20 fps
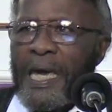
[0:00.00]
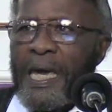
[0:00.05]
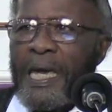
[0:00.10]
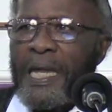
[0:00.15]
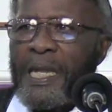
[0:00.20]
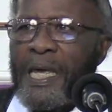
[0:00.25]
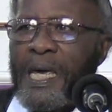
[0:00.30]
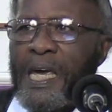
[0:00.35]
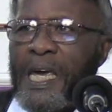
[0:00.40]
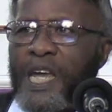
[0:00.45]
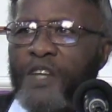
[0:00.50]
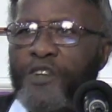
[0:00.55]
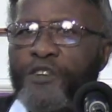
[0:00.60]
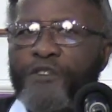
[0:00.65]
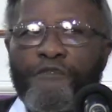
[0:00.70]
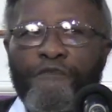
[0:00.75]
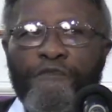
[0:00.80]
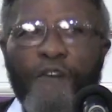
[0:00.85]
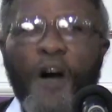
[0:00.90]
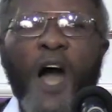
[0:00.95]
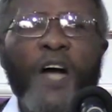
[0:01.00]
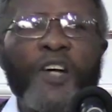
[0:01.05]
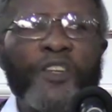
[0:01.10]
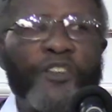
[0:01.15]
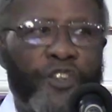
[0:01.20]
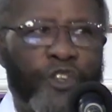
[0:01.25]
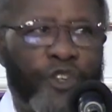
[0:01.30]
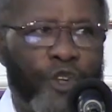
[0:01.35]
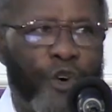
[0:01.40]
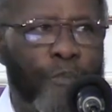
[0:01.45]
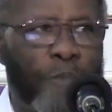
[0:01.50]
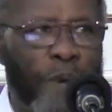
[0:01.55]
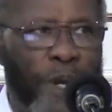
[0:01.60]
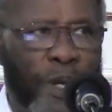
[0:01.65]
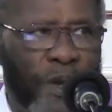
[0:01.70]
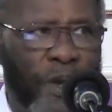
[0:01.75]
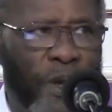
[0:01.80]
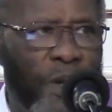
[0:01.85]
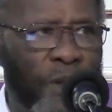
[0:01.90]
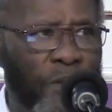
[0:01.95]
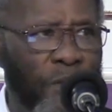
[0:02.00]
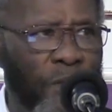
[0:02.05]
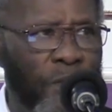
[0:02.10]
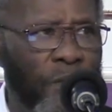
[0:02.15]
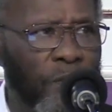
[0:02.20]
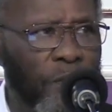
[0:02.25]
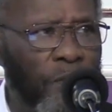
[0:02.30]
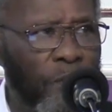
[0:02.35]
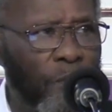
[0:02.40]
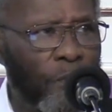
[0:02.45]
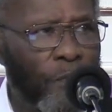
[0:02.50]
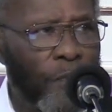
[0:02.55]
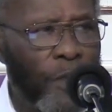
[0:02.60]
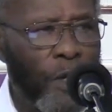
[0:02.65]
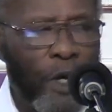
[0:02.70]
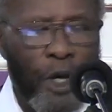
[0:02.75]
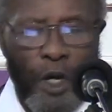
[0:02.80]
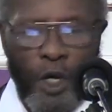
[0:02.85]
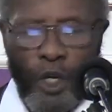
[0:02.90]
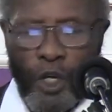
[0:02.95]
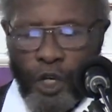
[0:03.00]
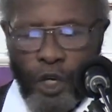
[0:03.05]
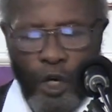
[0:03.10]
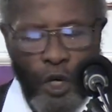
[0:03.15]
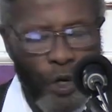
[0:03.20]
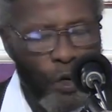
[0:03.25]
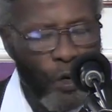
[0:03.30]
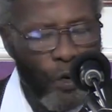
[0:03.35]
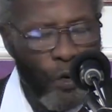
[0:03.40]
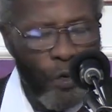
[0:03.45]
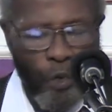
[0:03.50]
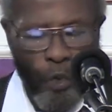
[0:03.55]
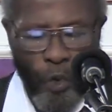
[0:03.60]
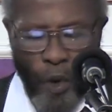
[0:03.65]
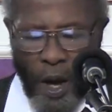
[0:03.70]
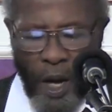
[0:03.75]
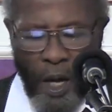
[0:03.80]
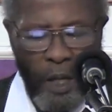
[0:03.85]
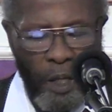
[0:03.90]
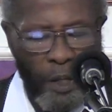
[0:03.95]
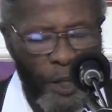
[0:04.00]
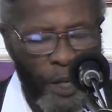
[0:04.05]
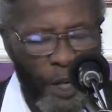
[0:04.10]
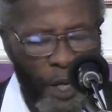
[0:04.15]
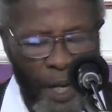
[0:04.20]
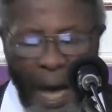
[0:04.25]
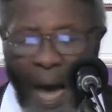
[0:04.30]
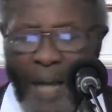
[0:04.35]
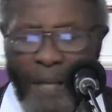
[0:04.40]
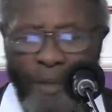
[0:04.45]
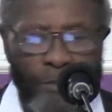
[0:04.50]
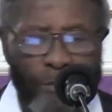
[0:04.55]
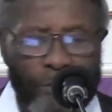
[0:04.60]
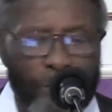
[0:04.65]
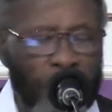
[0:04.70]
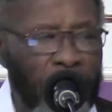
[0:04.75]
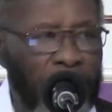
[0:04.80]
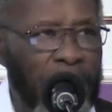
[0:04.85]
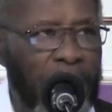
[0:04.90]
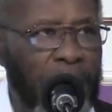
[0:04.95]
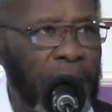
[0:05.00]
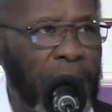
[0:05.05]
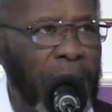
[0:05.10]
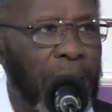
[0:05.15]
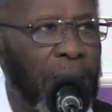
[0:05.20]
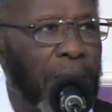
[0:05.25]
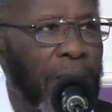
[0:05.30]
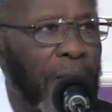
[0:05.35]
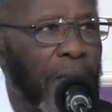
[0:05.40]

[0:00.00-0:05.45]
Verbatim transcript: in its first dominion, you will not be